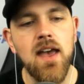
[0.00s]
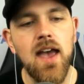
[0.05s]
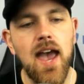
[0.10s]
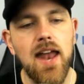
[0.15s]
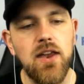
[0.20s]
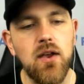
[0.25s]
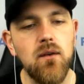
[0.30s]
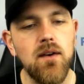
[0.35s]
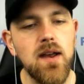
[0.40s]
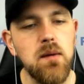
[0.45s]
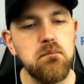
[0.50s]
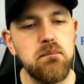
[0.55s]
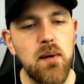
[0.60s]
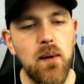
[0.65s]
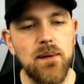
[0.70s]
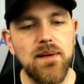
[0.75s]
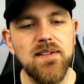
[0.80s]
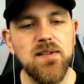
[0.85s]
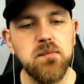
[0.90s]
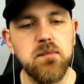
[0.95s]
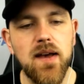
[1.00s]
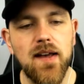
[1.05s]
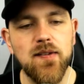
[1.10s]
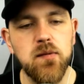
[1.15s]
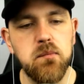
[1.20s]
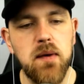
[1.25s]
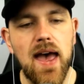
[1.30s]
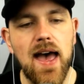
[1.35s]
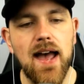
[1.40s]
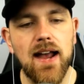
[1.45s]
and you'll get bonus bets
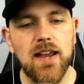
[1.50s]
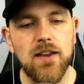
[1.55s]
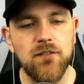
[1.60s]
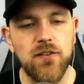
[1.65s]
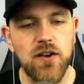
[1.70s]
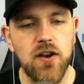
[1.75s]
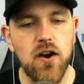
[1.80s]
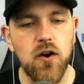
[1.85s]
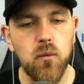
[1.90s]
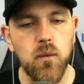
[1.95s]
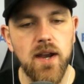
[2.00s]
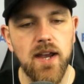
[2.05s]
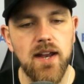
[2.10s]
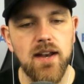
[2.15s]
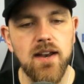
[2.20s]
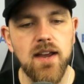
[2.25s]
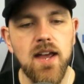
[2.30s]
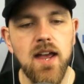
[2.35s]
back if you don't win.